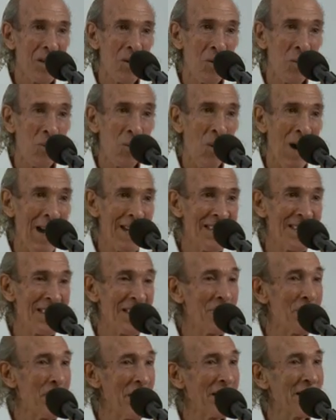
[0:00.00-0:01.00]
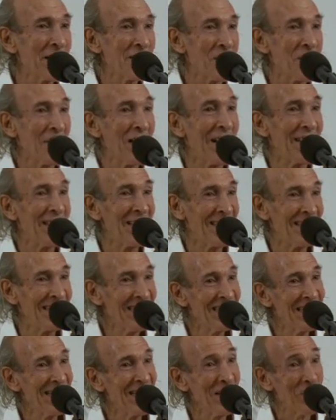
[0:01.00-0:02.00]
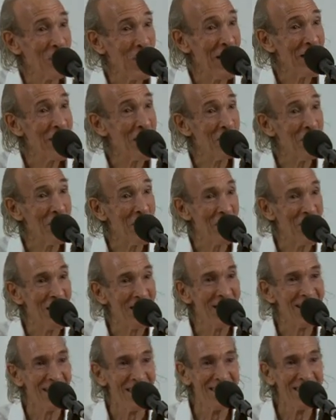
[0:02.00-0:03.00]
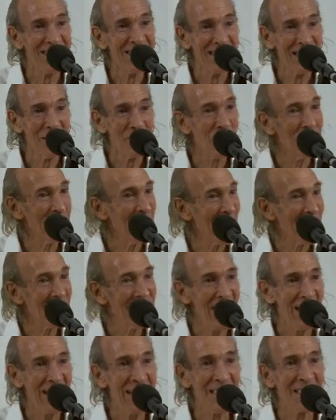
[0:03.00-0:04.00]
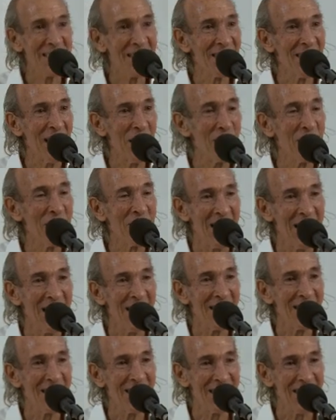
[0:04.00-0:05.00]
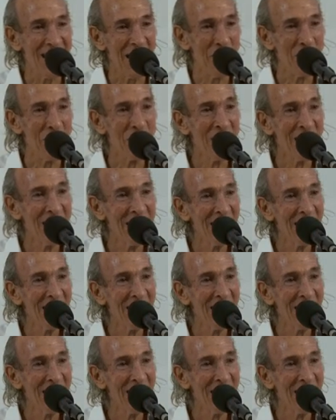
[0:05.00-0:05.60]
white and pink together, white and magenta, but exactly the same size, the same.